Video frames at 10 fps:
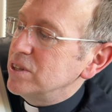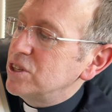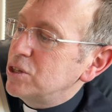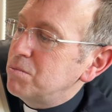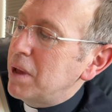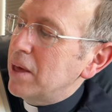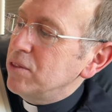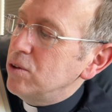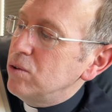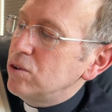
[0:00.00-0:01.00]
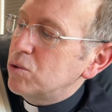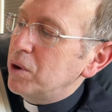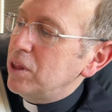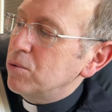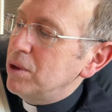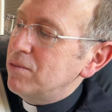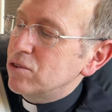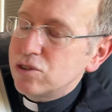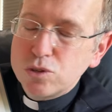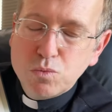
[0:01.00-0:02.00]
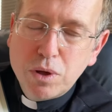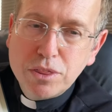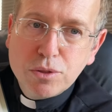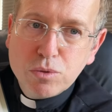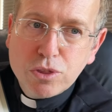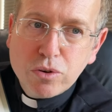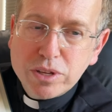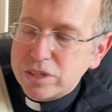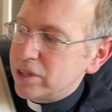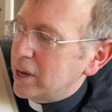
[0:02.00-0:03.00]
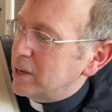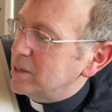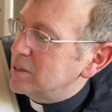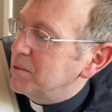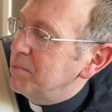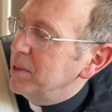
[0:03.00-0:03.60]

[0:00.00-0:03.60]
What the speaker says: This is Matthew 23, verses 1 through 36.